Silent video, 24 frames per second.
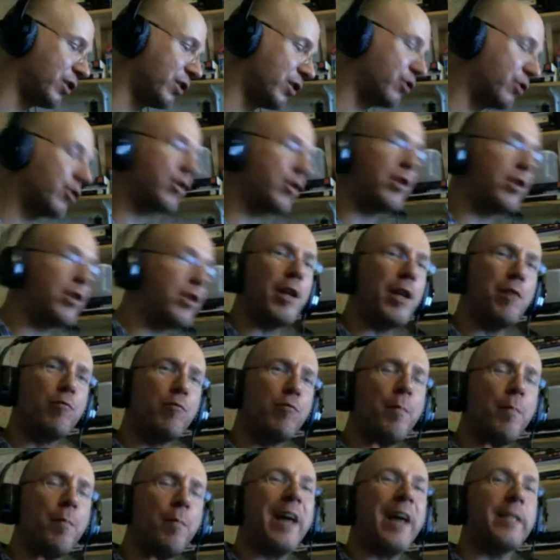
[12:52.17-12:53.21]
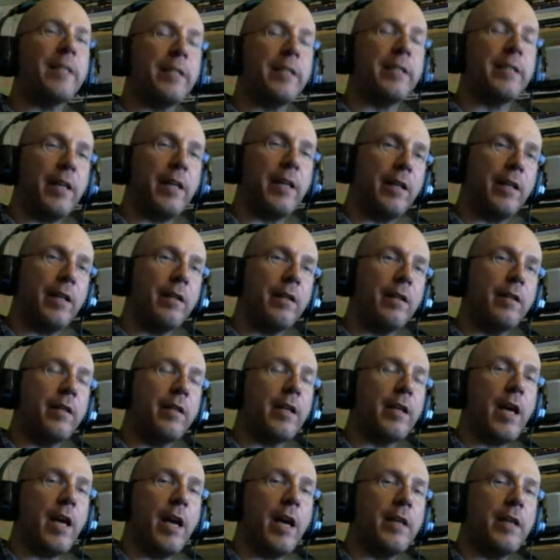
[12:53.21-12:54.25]
it just that you were bad at it,
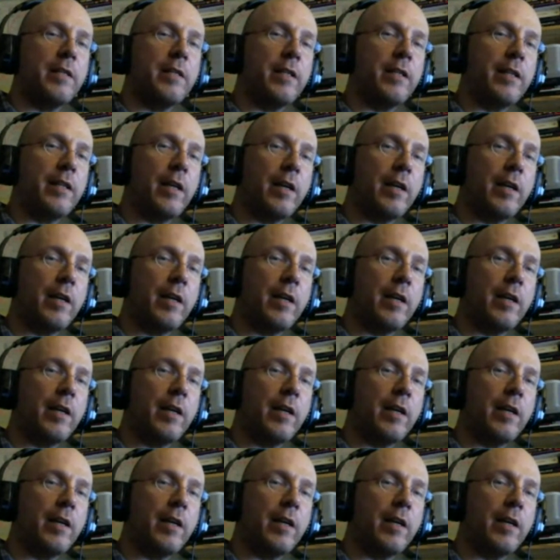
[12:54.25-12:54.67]
that you hated it?